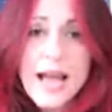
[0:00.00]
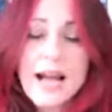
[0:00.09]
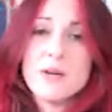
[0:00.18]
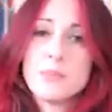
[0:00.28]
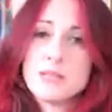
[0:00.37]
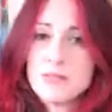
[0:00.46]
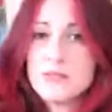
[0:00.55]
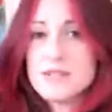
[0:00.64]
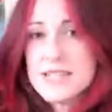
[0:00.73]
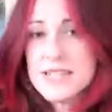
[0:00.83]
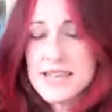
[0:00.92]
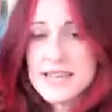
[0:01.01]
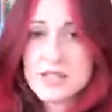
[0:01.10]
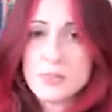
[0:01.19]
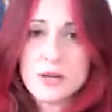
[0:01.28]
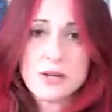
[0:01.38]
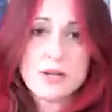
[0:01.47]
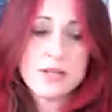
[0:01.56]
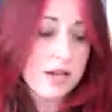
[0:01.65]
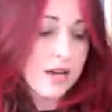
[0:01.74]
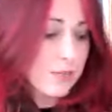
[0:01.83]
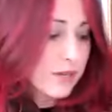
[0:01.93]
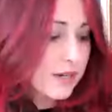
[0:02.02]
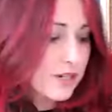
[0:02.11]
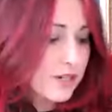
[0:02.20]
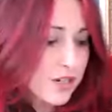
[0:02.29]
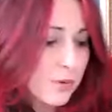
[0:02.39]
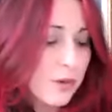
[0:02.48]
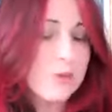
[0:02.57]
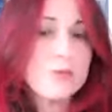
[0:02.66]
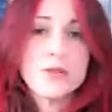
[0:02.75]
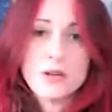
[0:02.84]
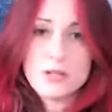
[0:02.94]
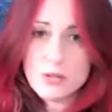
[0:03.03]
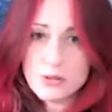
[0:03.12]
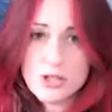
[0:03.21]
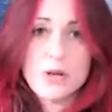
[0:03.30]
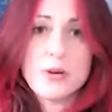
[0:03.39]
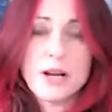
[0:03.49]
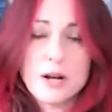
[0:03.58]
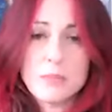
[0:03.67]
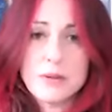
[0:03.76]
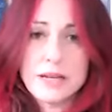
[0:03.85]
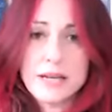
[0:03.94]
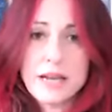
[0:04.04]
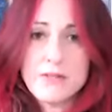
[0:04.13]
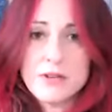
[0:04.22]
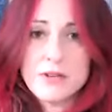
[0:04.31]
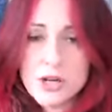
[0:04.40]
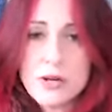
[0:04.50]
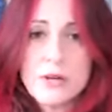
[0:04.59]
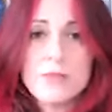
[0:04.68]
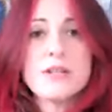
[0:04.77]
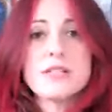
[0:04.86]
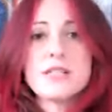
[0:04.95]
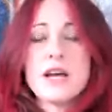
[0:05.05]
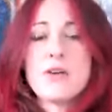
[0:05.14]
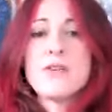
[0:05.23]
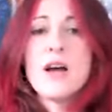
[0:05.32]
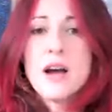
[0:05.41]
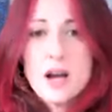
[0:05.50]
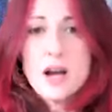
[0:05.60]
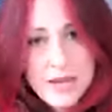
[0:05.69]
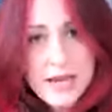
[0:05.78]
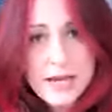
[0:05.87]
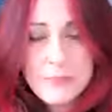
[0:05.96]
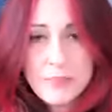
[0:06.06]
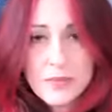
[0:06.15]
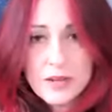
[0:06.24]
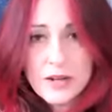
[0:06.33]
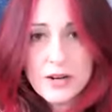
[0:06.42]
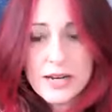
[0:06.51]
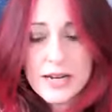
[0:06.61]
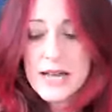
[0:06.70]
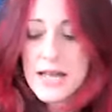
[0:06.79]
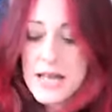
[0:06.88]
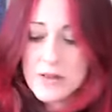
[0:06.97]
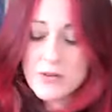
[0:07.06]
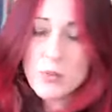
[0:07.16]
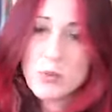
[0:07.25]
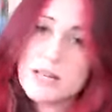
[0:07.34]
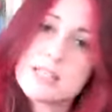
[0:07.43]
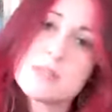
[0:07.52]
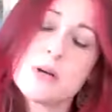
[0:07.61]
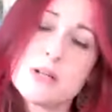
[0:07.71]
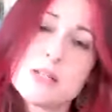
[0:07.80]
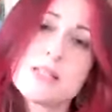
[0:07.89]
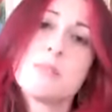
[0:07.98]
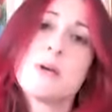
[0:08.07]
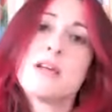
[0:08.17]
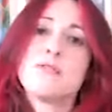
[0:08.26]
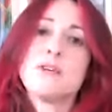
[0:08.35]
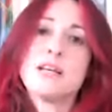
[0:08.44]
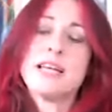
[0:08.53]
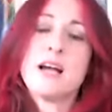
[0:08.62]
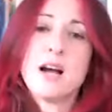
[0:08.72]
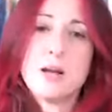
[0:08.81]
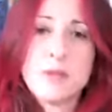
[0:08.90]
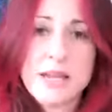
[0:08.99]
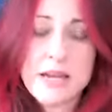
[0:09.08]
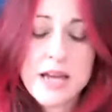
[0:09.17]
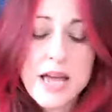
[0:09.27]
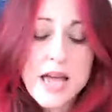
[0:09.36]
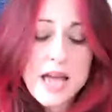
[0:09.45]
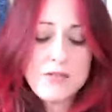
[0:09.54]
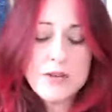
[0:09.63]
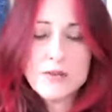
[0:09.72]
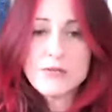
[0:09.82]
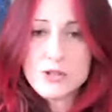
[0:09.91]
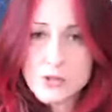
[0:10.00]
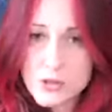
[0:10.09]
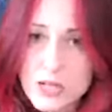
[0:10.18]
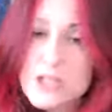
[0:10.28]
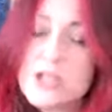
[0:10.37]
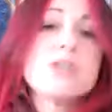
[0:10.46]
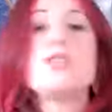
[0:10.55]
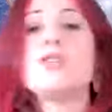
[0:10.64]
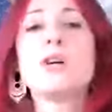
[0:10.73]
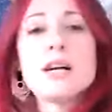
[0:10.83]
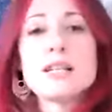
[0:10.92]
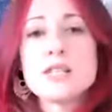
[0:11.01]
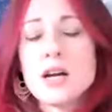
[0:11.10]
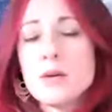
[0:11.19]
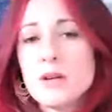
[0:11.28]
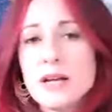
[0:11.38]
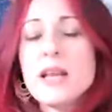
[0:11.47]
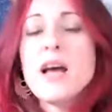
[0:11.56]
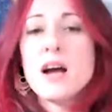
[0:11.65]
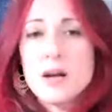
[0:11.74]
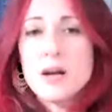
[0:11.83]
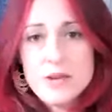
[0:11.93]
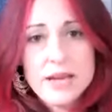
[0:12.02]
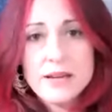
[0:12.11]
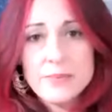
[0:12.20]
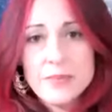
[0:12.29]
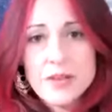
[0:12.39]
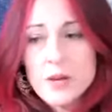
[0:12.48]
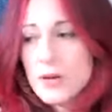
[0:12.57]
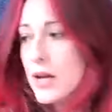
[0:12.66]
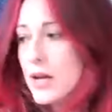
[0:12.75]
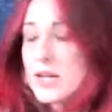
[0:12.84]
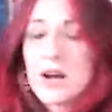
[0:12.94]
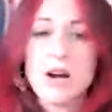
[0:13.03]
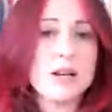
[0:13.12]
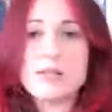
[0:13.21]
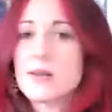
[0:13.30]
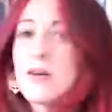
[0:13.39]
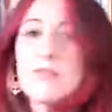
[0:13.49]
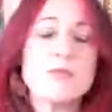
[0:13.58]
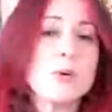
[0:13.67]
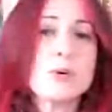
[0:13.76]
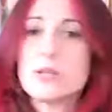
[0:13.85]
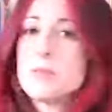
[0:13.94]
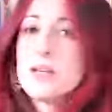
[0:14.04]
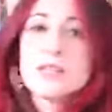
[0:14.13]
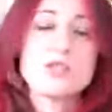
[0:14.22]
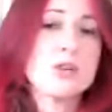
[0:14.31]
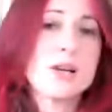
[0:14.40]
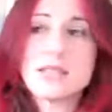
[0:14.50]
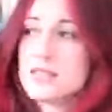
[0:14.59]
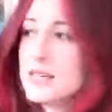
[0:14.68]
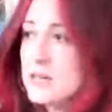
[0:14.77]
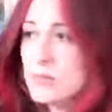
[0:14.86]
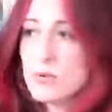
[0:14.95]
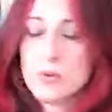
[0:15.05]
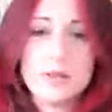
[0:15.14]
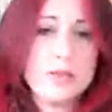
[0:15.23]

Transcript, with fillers: And there'll be different tiers because I'm going to show up for those who are showing up. Okay. If you're showing up for yourself, I'm here. All right. If you're willing to participate fully, I'm here. If you have truly chosen your highest timeline, I'm here but I can't afford to be distracted anymore with